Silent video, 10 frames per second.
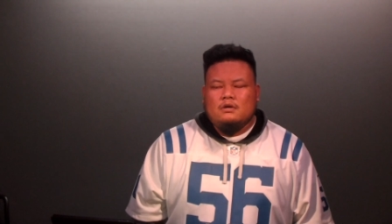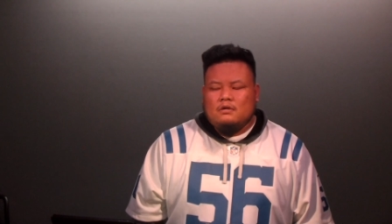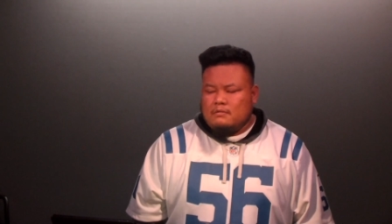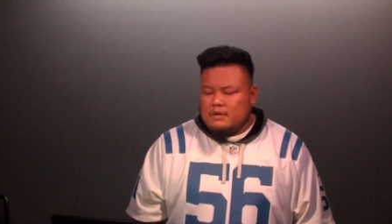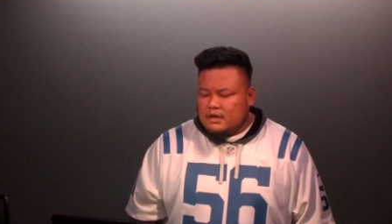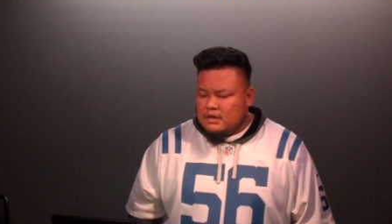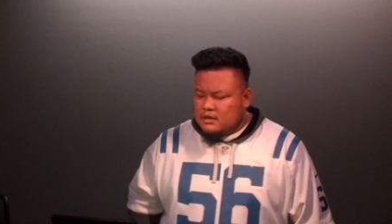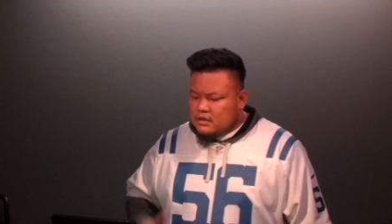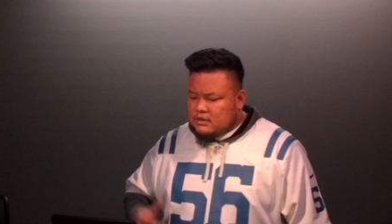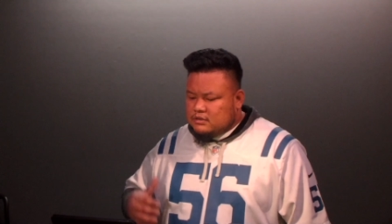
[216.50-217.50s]
right? And
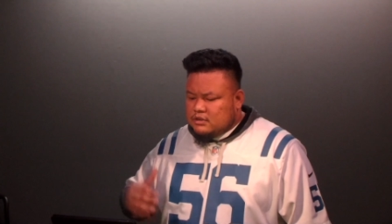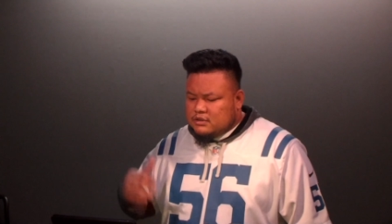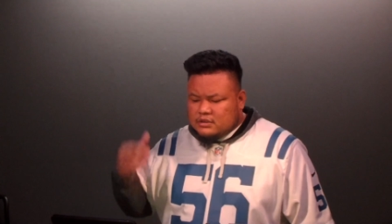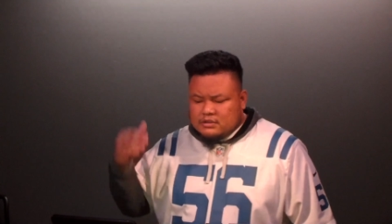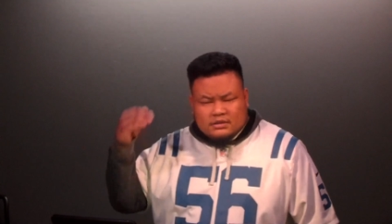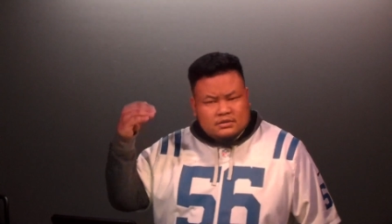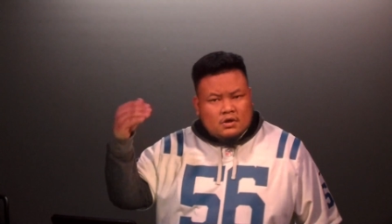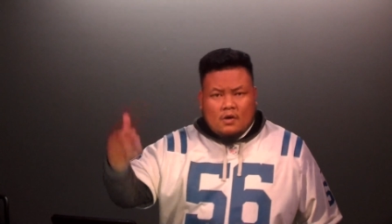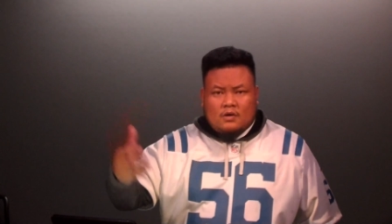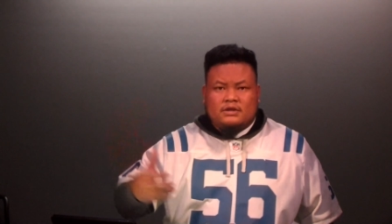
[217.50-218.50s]
here Jesus is
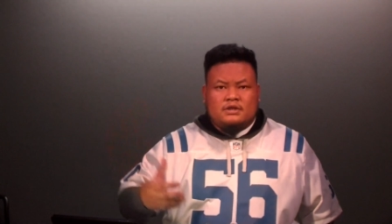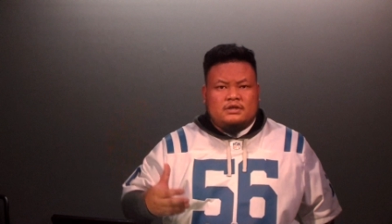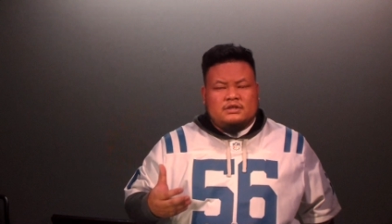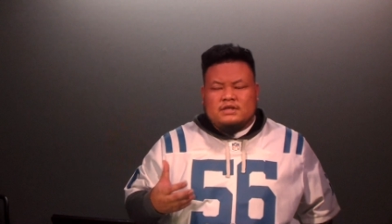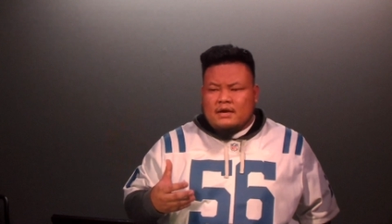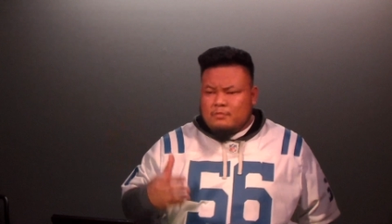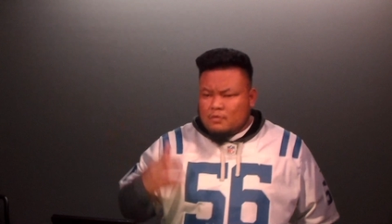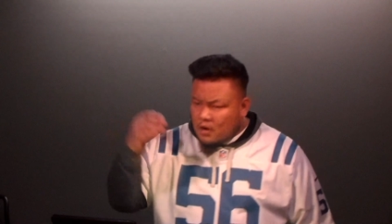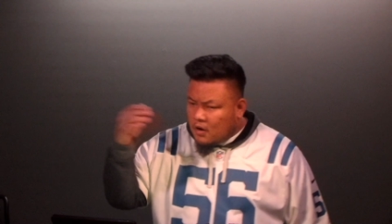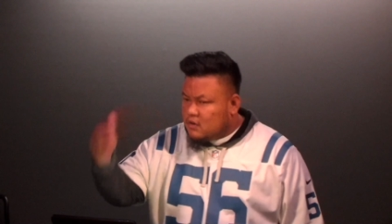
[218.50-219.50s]
calling his disciple,
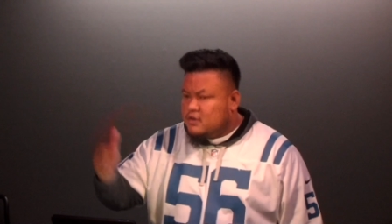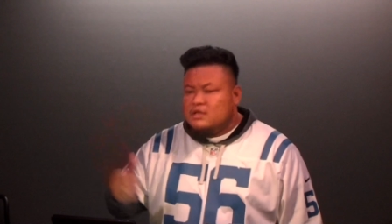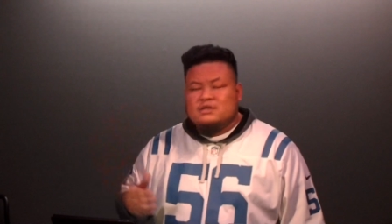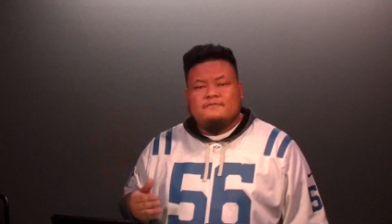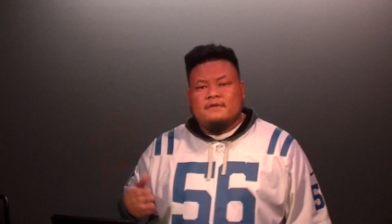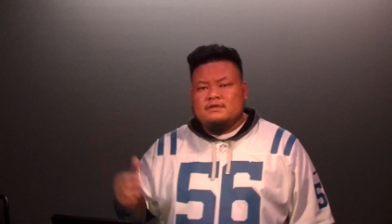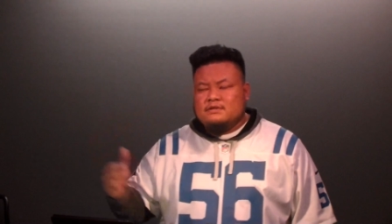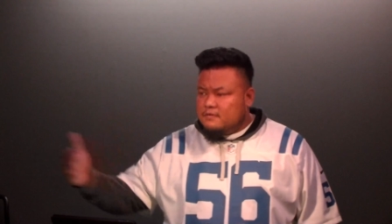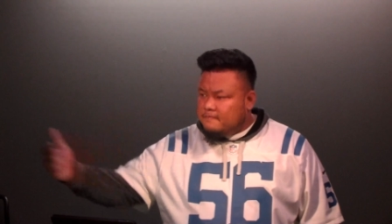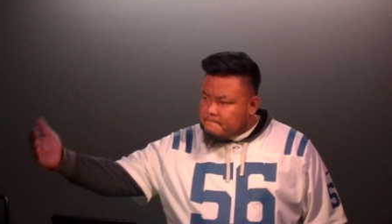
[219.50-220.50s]
calling his friend
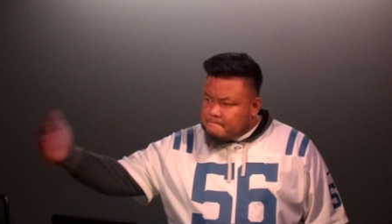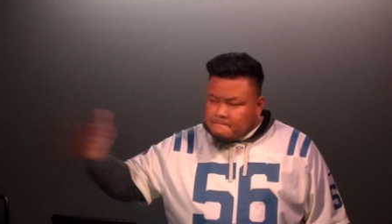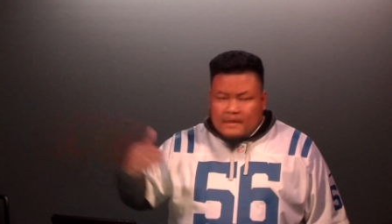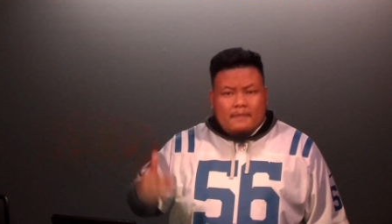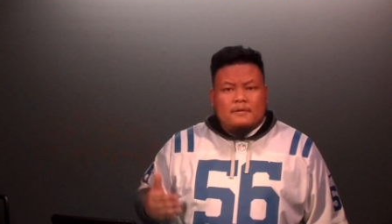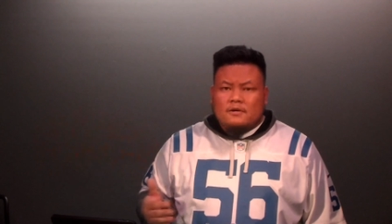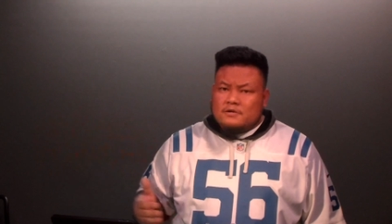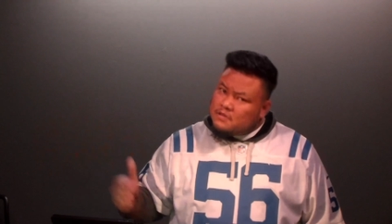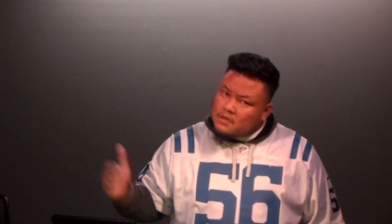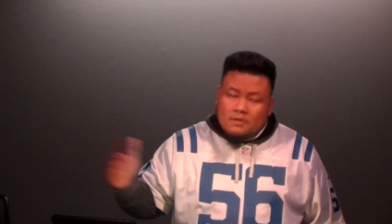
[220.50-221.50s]
to, come on, let's
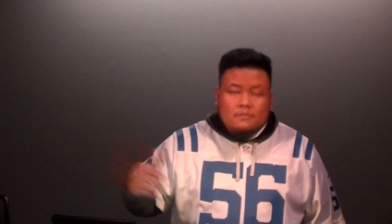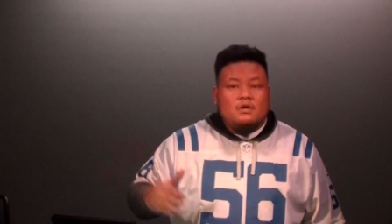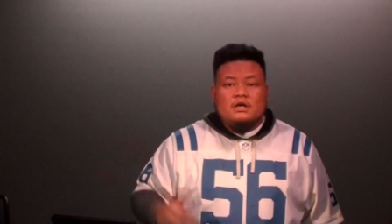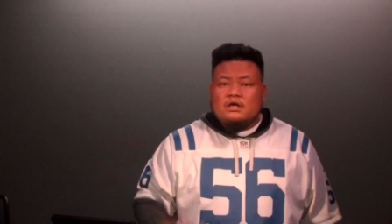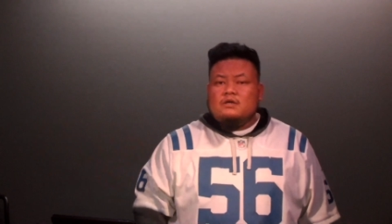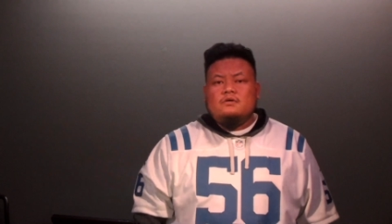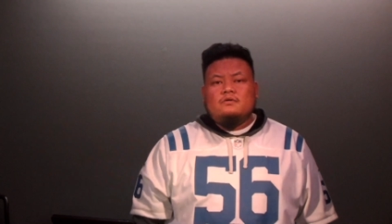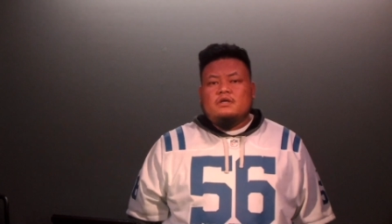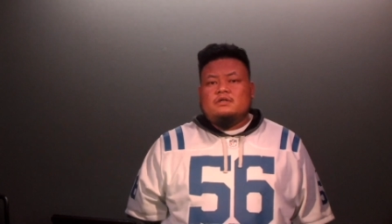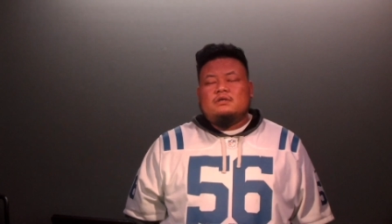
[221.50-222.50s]
go and do
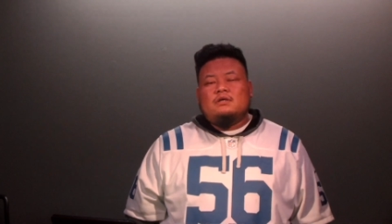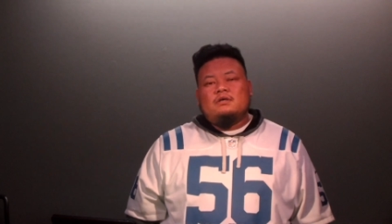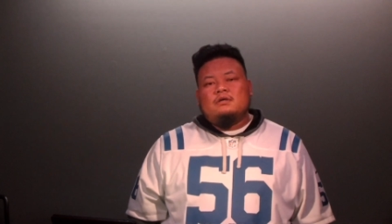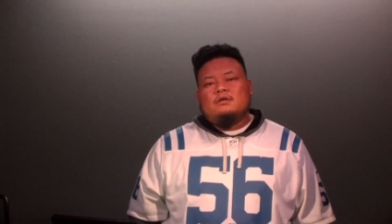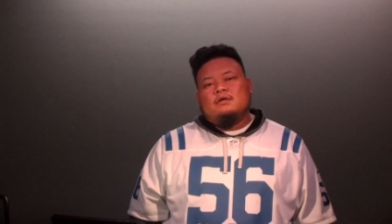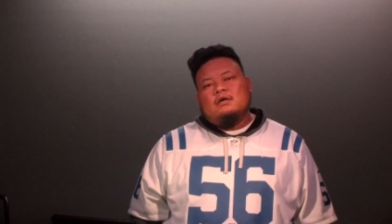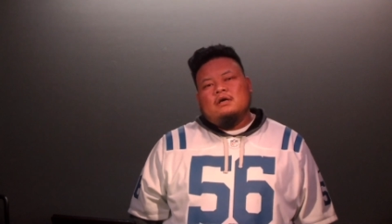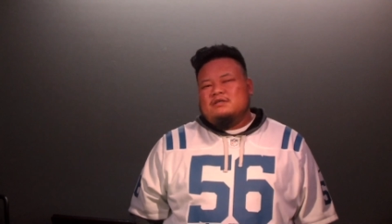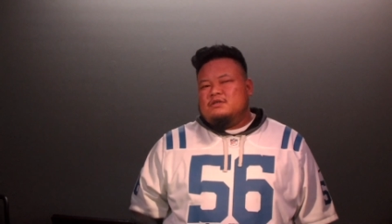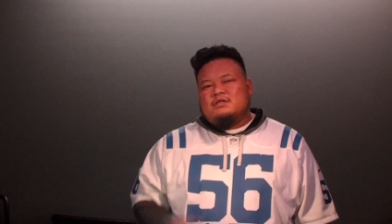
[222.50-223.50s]
this.
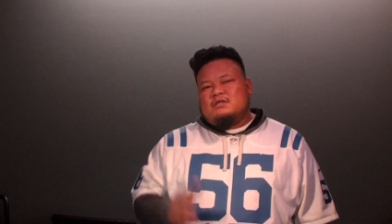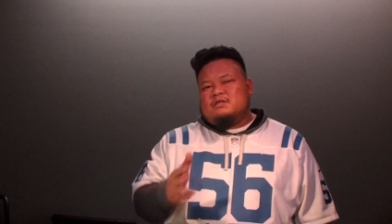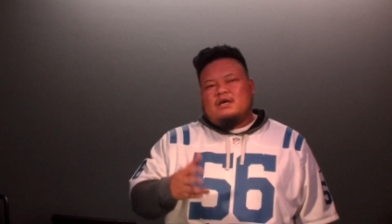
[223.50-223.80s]
Jesus